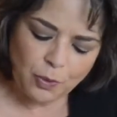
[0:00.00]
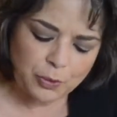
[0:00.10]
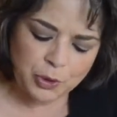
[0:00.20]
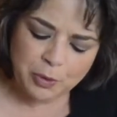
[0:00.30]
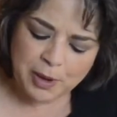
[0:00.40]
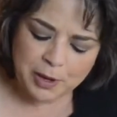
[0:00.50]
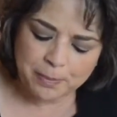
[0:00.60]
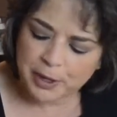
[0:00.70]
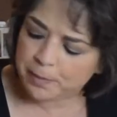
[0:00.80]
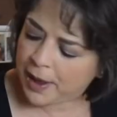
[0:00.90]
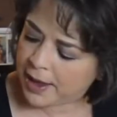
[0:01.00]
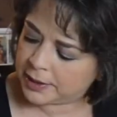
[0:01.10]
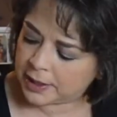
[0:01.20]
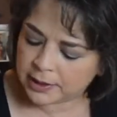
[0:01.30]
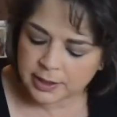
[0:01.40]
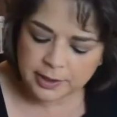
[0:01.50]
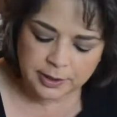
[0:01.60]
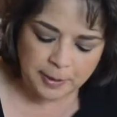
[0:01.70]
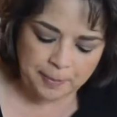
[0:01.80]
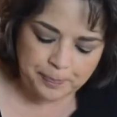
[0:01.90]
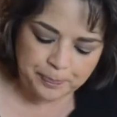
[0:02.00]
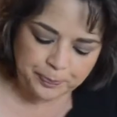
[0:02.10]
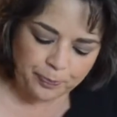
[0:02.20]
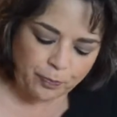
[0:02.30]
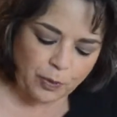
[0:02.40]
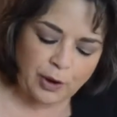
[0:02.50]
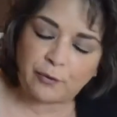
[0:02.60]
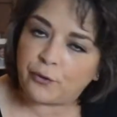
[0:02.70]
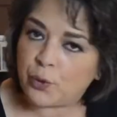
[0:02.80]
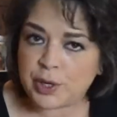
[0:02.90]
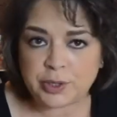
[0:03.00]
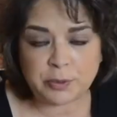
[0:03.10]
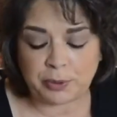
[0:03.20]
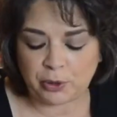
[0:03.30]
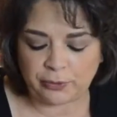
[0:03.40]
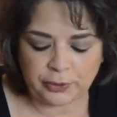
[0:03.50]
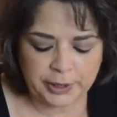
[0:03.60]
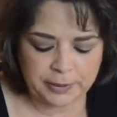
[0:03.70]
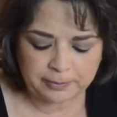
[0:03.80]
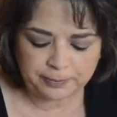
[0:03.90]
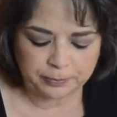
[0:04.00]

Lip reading: You can make a big pan like this. It freezes beautifully.